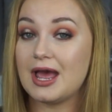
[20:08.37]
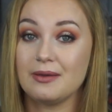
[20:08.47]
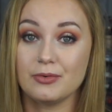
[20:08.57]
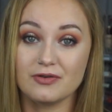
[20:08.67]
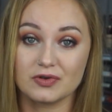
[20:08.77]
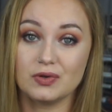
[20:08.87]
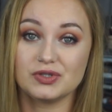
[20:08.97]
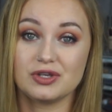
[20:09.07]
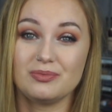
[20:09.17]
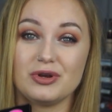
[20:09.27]
I'm more of a
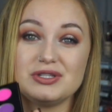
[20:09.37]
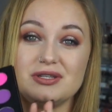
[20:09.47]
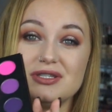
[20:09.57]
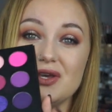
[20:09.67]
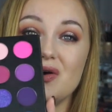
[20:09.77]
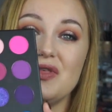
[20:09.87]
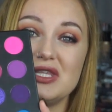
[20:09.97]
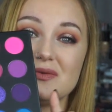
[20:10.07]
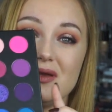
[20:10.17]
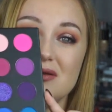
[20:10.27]
cool tone person, so
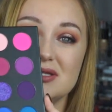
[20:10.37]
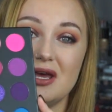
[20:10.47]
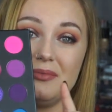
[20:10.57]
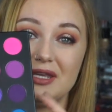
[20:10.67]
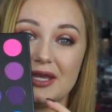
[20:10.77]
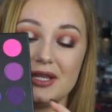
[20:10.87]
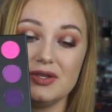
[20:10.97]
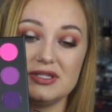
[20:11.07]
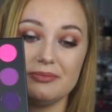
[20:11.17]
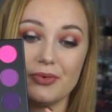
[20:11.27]
that's why you saw me kind of
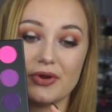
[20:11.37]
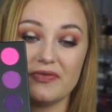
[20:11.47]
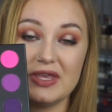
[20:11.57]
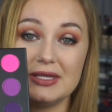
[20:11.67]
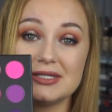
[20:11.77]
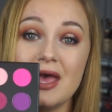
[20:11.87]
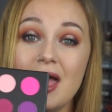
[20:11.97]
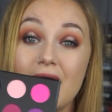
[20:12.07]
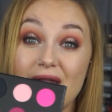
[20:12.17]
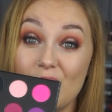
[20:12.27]
using more of these,
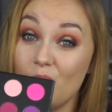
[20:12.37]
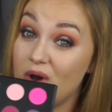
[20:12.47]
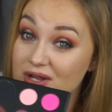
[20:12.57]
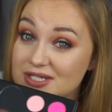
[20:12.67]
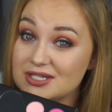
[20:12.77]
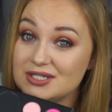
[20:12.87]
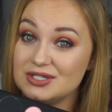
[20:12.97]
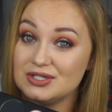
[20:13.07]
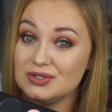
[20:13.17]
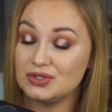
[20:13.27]
and I wanted
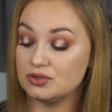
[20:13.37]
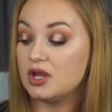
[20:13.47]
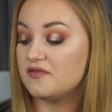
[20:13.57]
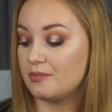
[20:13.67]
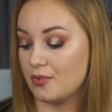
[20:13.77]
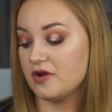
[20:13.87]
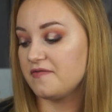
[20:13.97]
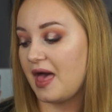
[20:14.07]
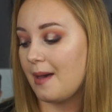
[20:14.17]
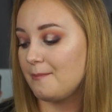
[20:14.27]
to do even more
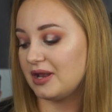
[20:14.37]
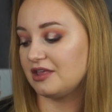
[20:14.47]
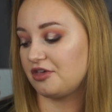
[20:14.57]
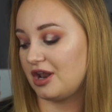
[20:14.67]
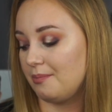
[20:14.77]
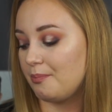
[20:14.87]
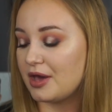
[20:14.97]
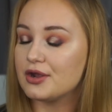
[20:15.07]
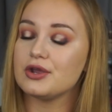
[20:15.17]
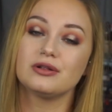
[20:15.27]
of that, but I thought I'd
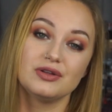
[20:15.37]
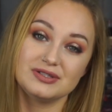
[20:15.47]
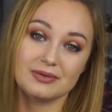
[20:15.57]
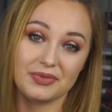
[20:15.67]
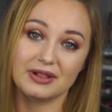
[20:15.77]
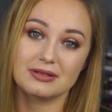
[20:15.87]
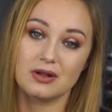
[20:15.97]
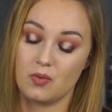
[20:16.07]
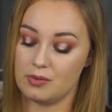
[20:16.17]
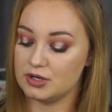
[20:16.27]
better include something a
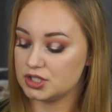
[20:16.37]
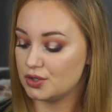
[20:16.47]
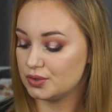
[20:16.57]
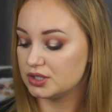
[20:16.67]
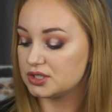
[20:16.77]
little warmer toned.